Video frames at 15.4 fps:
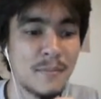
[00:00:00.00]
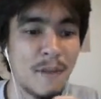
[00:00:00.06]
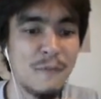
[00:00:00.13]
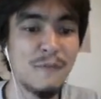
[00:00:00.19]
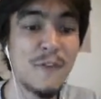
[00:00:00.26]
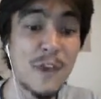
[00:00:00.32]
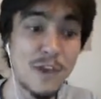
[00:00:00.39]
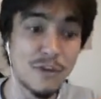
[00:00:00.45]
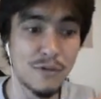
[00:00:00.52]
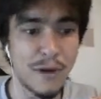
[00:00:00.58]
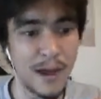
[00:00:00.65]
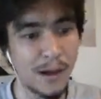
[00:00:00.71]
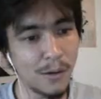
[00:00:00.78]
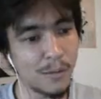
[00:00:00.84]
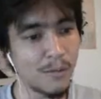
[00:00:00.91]
figure
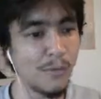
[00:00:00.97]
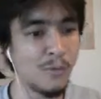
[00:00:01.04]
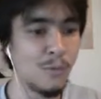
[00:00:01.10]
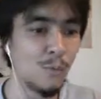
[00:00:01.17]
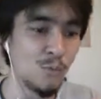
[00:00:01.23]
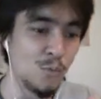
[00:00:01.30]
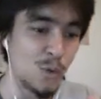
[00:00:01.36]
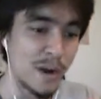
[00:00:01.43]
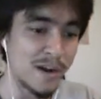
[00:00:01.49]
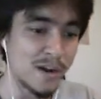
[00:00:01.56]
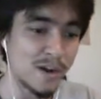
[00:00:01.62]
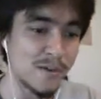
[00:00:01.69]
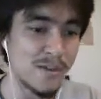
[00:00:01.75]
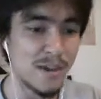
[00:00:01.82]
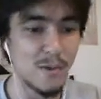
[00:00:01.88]
out
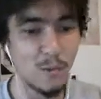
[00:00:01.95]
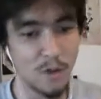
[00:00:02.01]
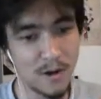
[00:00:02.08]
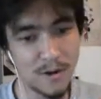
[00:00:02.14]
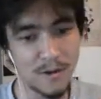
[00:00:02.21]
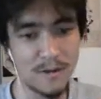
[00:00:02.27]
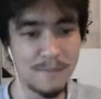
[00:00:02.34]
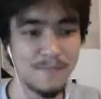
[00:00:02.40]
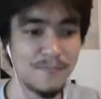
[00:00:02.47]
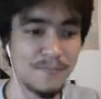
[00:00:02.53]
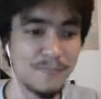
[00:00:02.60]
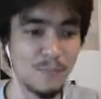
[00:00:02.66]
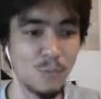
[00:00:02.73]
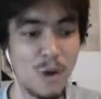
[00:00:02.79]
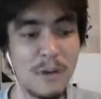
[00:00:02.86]
where they want to,
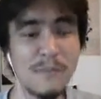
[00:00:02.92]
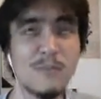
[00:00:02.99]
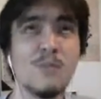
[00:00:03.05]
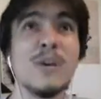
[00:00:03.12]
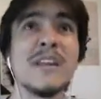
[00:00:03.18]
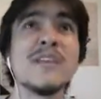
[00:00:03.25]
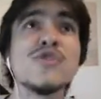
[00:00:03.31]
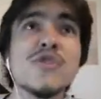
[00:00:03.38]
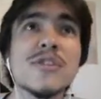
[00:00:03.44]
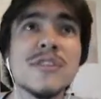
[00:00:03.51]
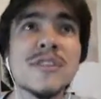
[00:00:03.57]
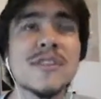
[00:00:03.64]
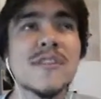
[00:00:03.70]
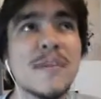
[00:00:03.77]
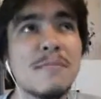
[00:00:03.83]
what
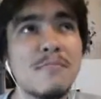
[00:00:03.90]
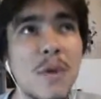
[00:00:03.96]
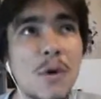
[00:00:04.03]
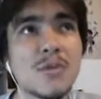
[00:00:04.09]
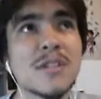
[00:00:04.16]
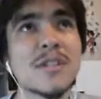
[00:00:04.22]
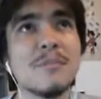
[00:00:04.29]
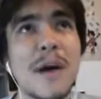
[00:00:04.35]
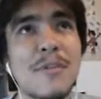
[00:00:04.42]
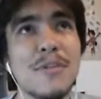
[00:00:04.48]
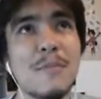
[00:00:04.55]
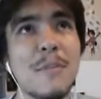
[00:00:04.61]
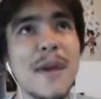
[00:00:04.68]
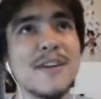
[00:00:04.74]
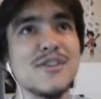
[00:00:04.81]
interests them most about
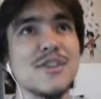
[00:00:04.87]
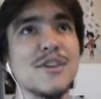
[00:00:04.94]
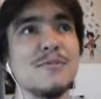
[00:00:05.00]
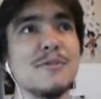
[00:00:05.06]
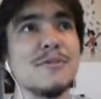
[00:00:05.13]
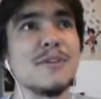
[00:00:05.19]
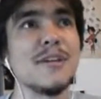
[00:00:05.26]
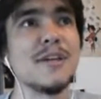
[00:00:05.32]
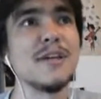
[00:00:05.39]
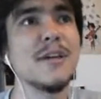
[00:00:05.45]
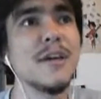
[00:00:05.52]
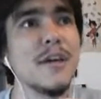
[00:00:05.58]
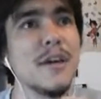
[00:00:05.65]
the Magic community.